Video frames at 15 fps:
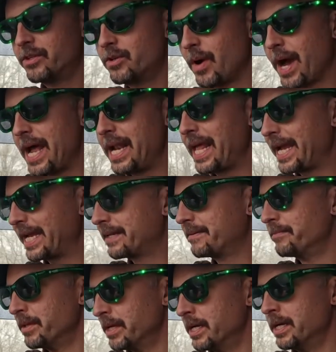Do I like
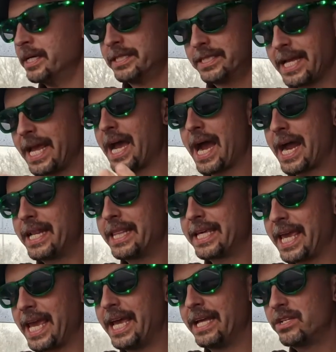say hi to the
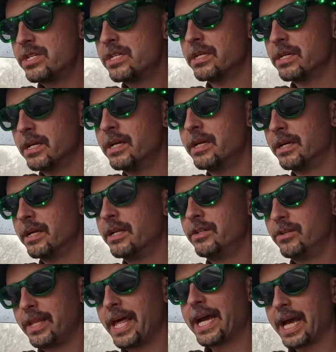kids?
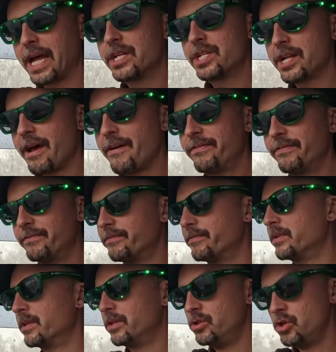Do that kind of stuff?
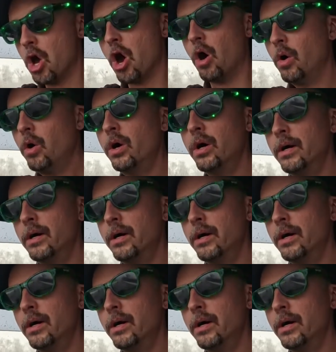No.